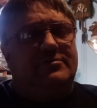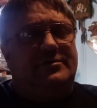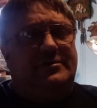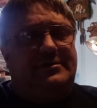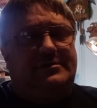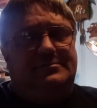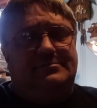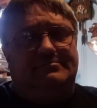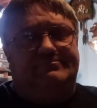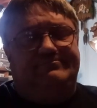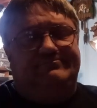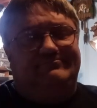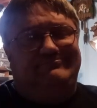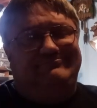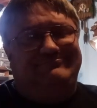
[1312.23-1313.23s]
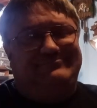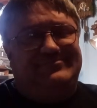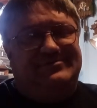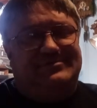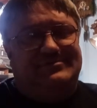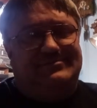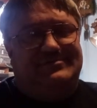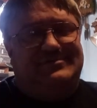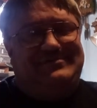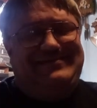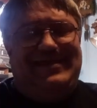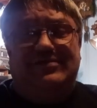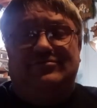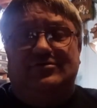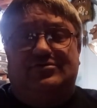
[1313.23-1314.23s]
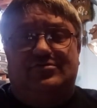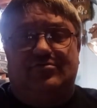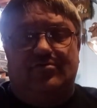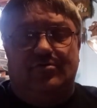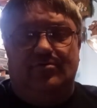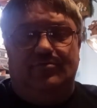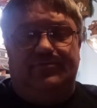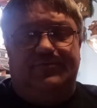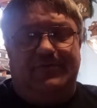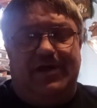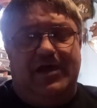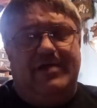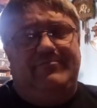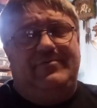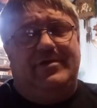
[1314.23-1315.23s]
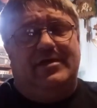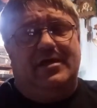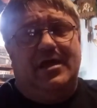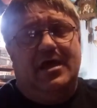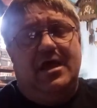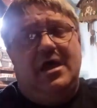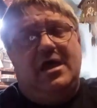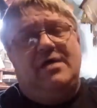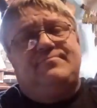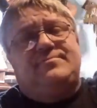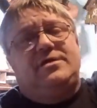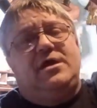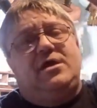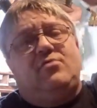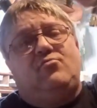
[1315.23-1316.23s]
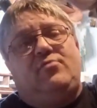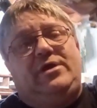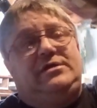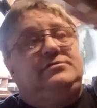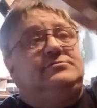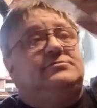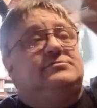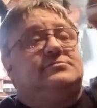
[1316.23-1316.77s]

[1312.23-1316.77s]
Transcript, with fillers: really say the truth. I've I've got weights